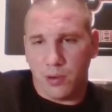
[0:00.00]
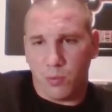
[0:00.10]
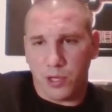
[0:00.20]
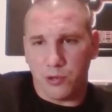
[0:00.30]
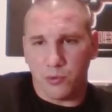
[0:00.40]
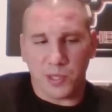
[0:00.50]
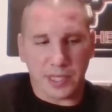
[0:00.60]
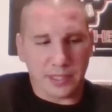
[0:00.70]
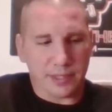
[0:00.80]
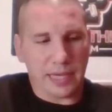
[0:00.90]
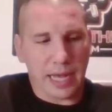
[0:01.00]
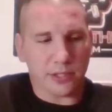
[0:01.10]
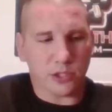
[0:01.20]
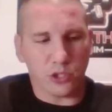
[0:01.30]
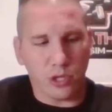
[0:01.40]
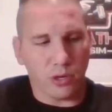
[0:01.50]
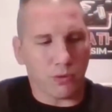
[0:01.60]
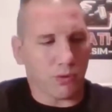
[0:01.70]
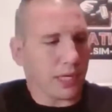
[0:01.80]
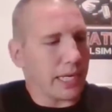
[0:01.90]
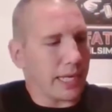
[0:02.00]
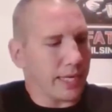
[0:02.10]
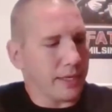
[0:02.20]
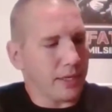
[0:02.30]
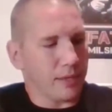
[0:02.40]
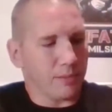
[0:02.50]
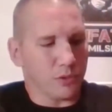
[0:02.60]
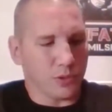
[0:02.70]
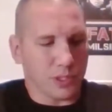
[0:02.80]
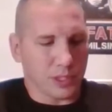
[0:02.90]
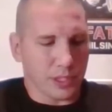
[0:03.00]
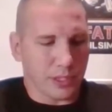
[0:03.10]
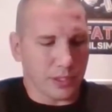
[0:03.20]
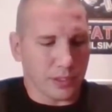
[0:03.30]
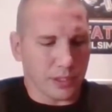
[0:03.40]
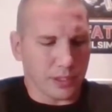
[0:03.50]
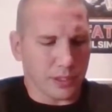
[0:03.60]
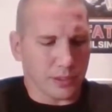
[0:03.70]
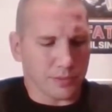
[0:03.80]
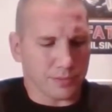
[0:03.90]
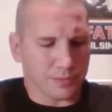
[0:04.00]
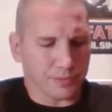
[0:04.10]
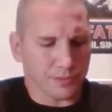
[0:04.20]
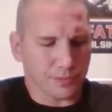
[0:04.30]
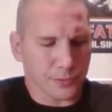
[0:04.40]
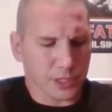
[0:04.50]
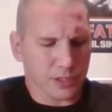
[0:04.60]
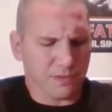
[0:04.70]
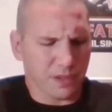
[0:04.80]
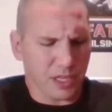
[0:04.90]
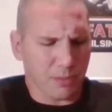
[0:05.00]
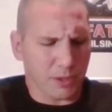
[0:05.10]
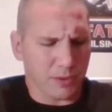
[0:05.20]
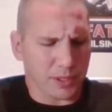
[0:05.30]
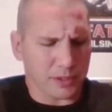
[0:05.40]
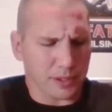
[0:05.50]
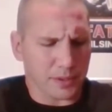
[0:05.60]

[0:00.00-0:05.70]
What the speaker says: What are you drinking? Scotch? No, I am drinking, what the fuck am I drinking